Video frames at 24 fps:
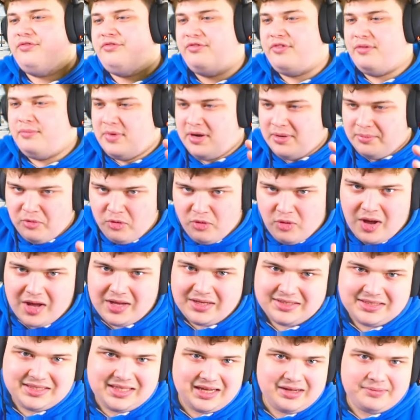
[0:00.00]
Minimum wear
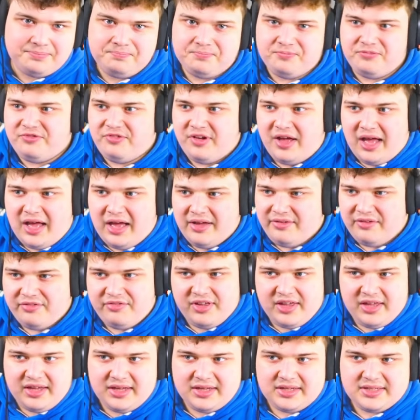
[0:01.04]
is like 5 I
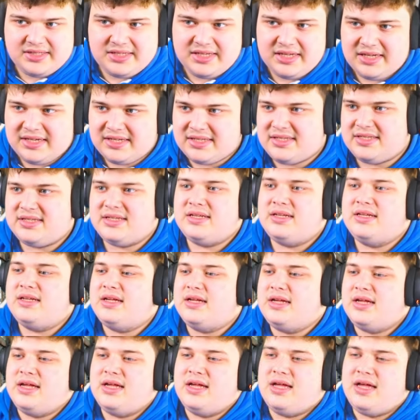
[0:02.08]
think,
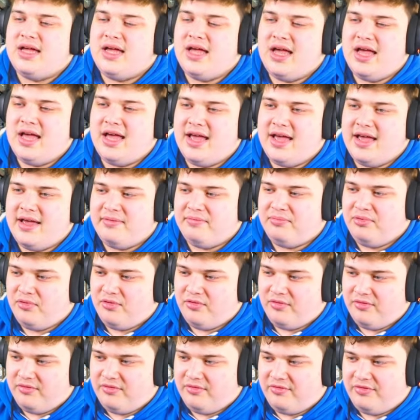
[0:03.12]
6 uh, But
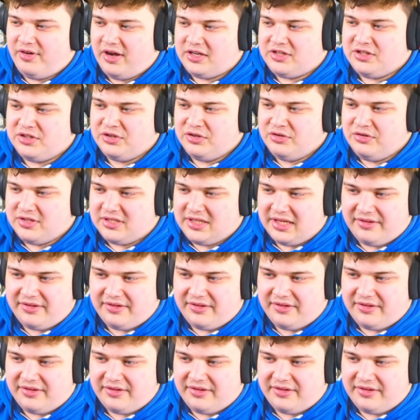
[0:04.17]
factory new is like